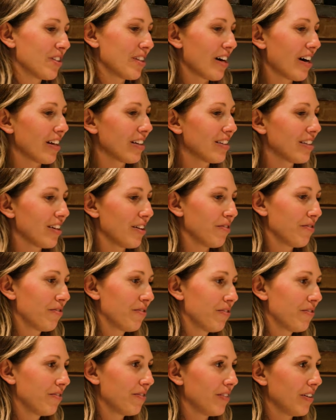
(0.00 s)
thoughts of,
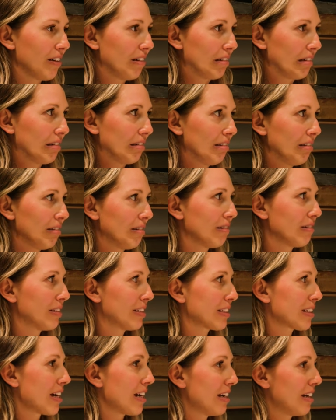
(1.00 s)
you know, oh,
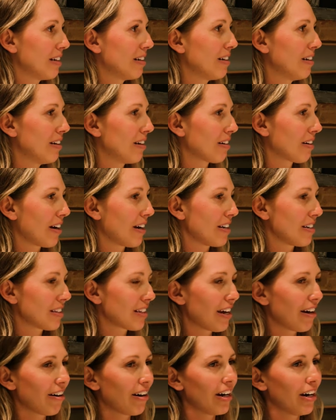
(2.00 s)
it's kind of you know, kind of
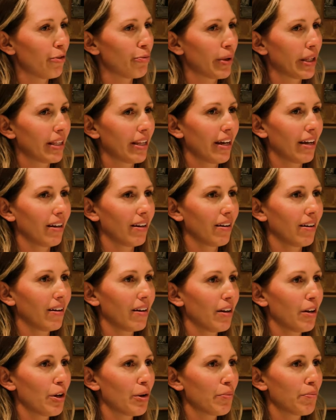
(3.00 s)
scary, but then
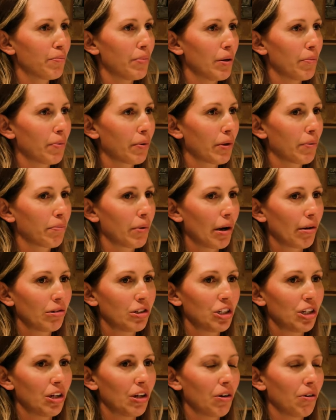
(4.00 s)
people
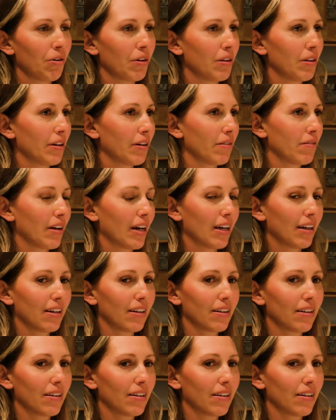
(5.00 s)
approach you, and they're like,